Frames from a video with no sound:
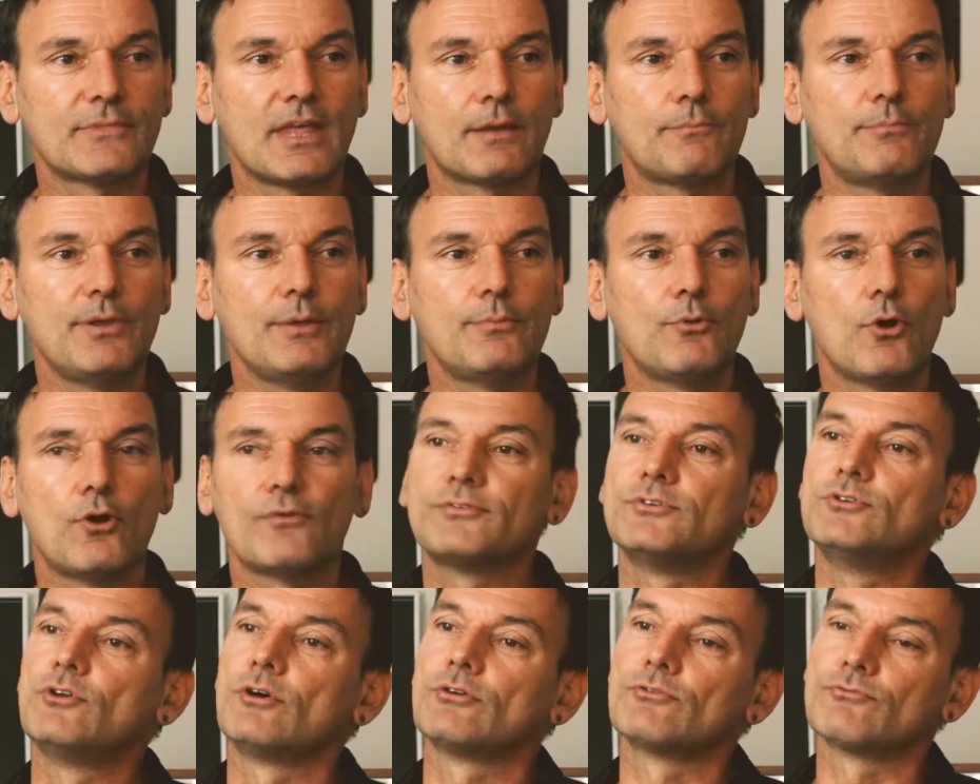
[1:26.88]
that people
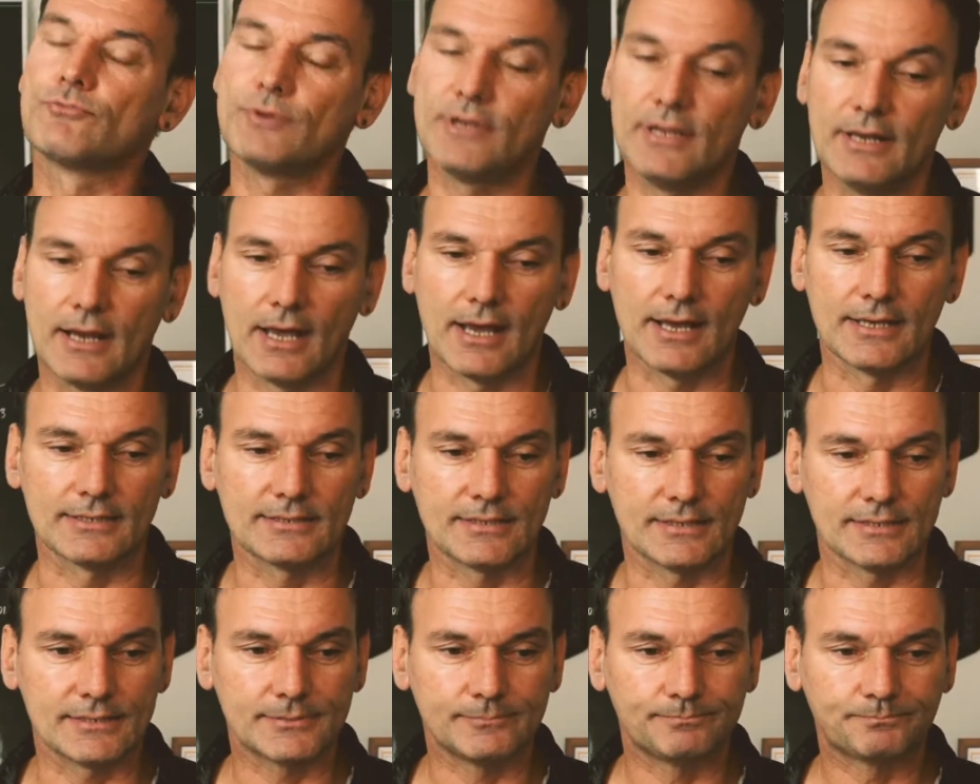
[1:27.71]
often don't realize
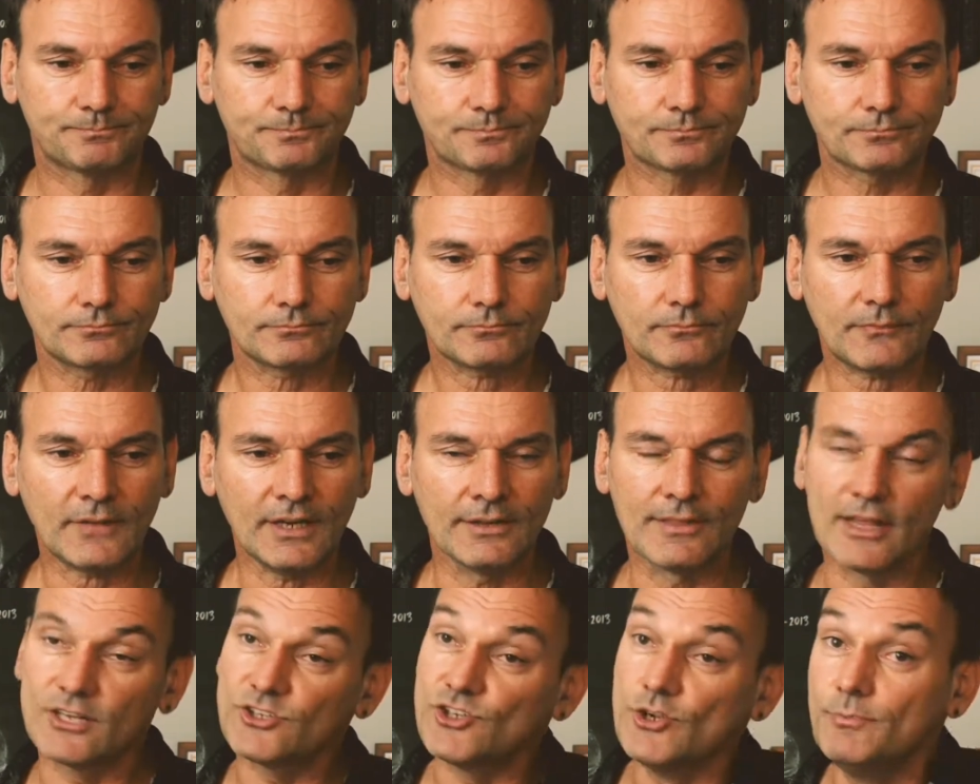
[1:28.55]
is
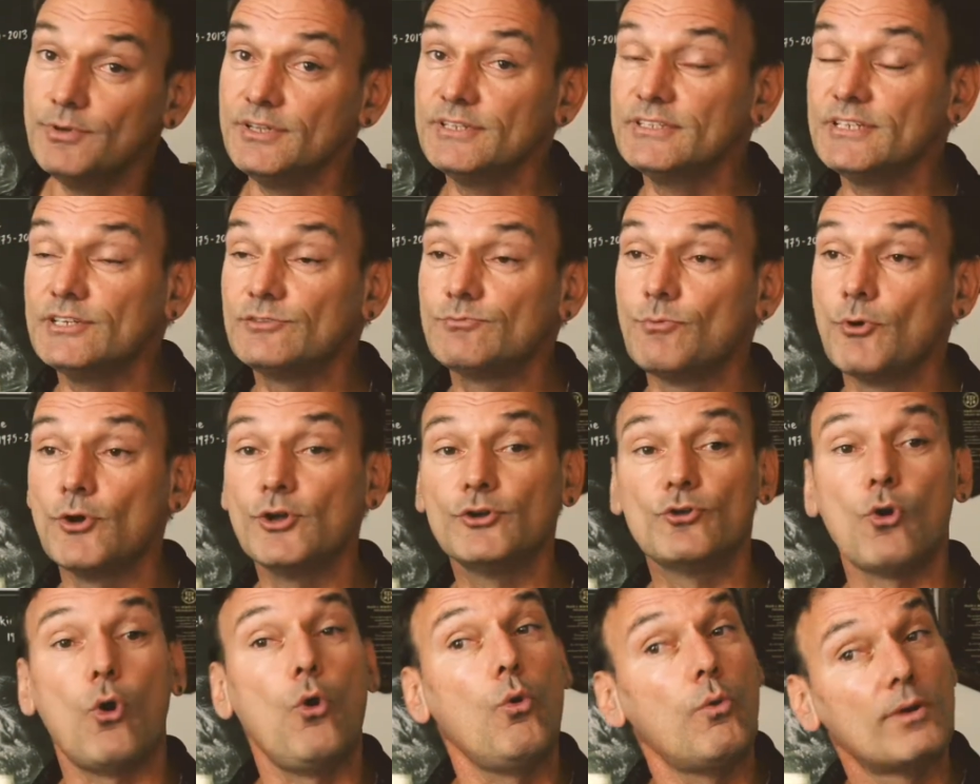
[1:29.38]
that chimpanzees
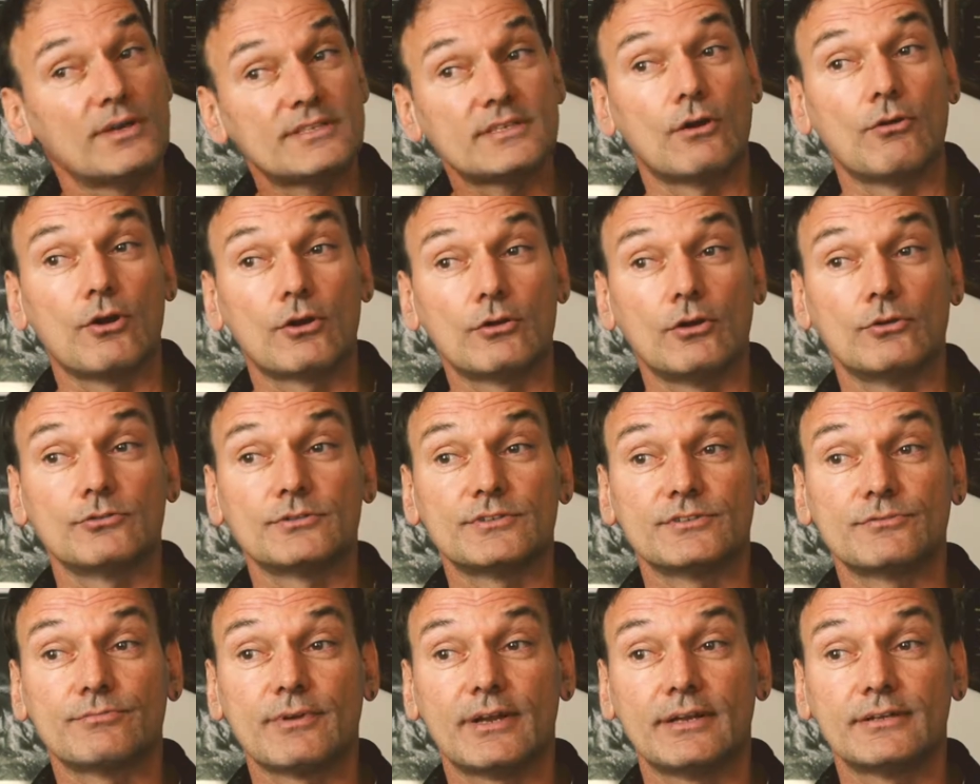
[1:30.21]
weren't always our
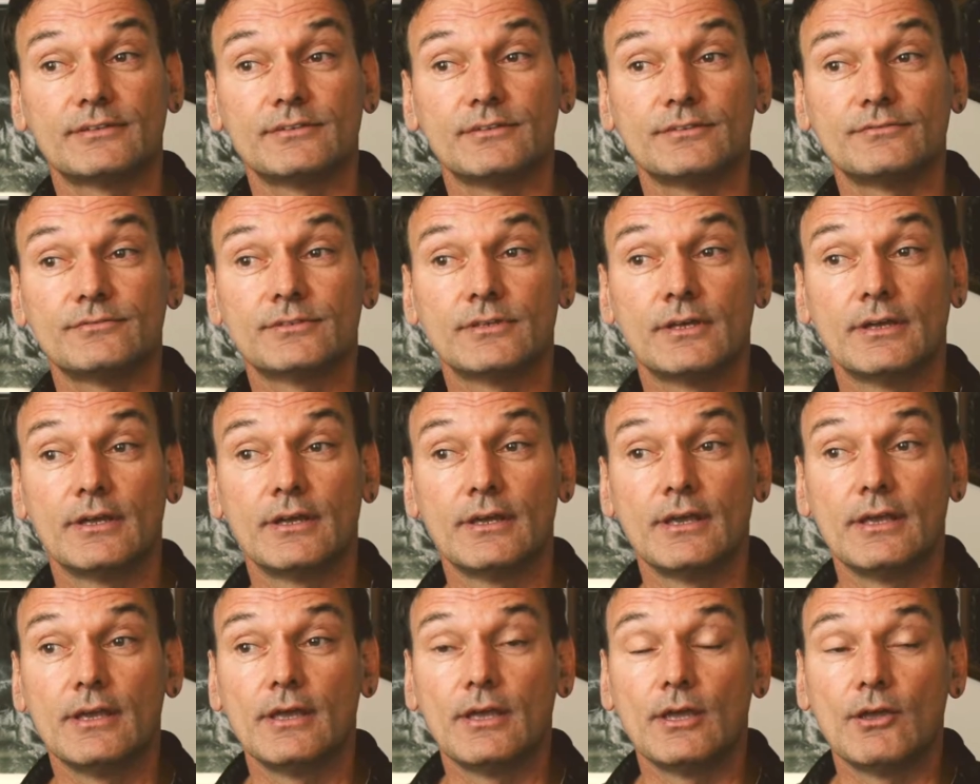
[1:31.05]
closest relatives.
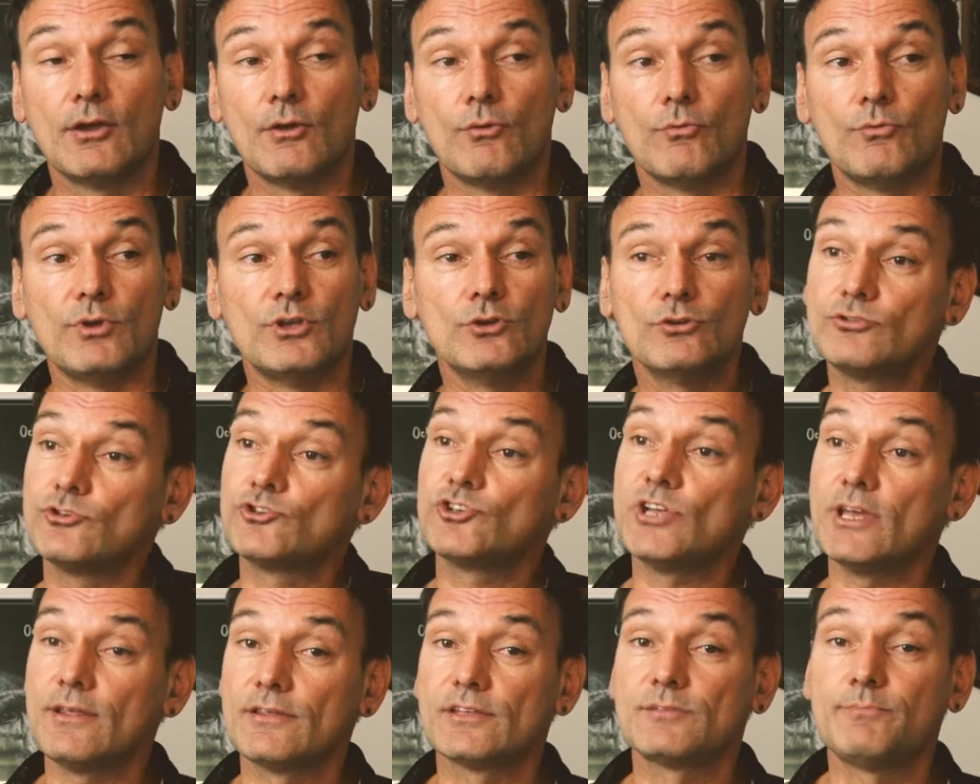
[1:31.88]
We used to
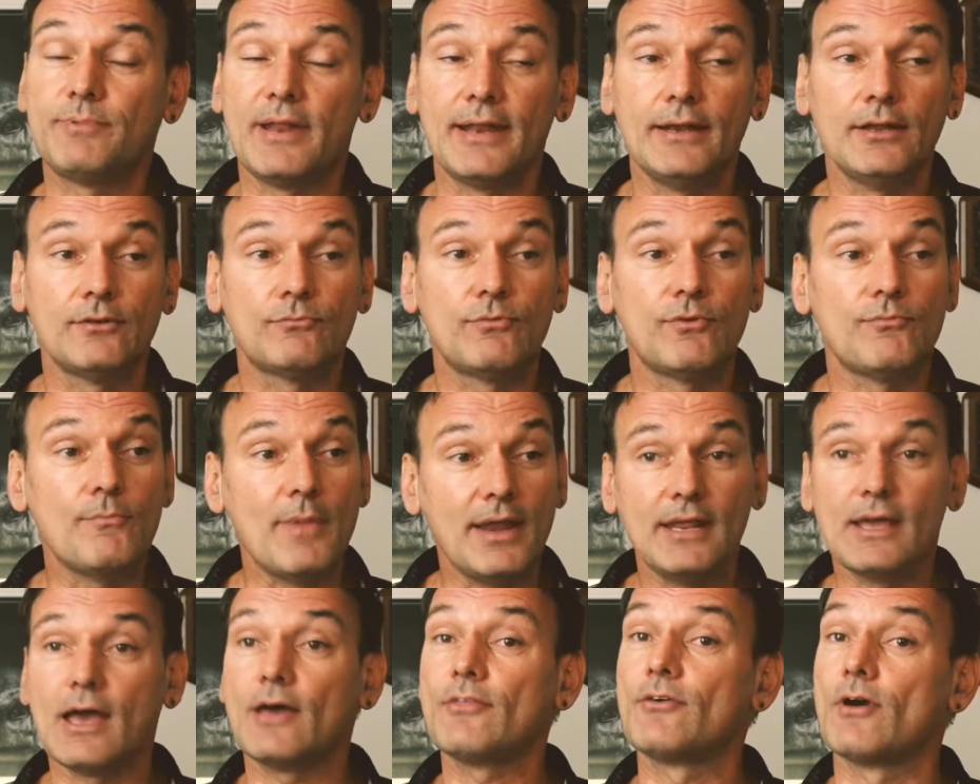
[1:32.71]
share this planet with
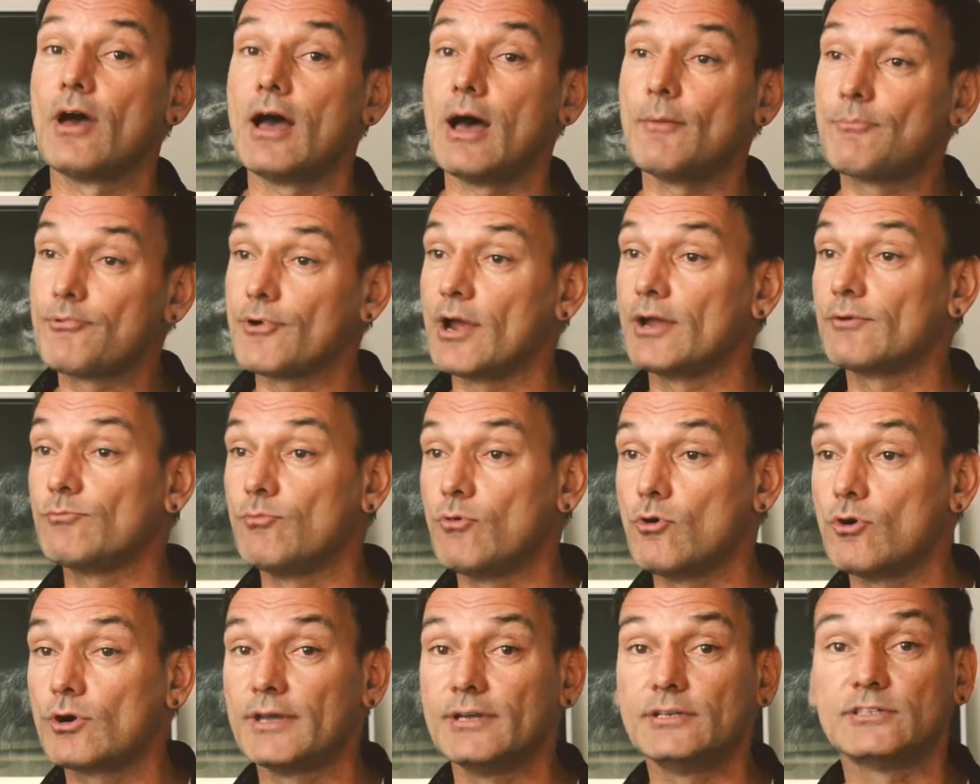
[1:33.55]
many other upright
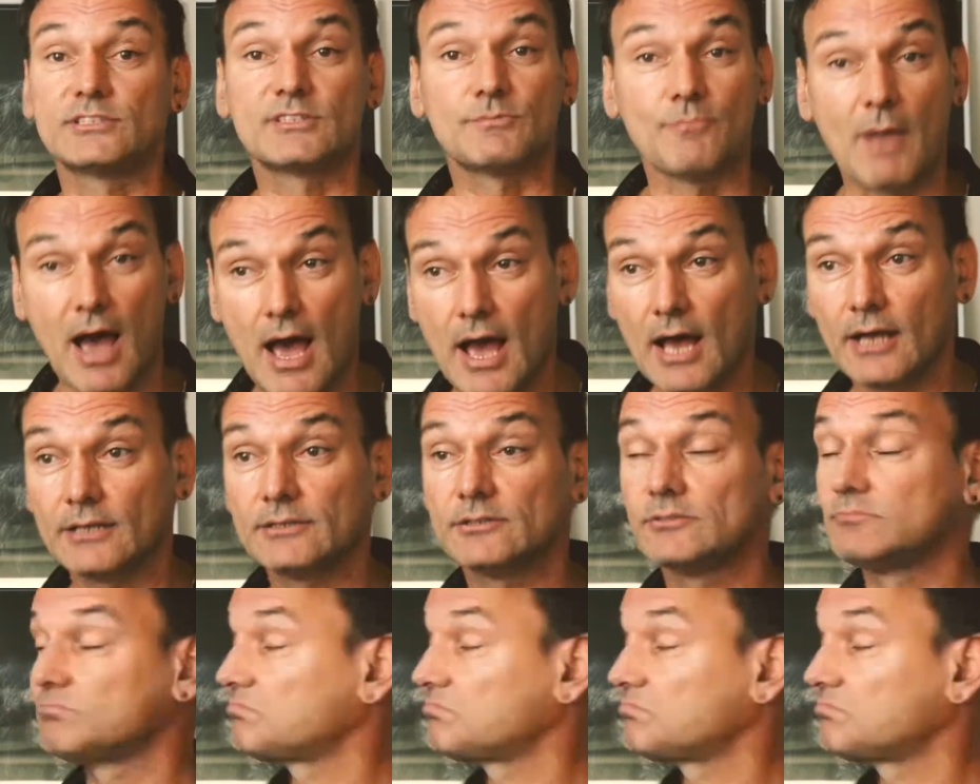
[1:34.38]
walking, smart,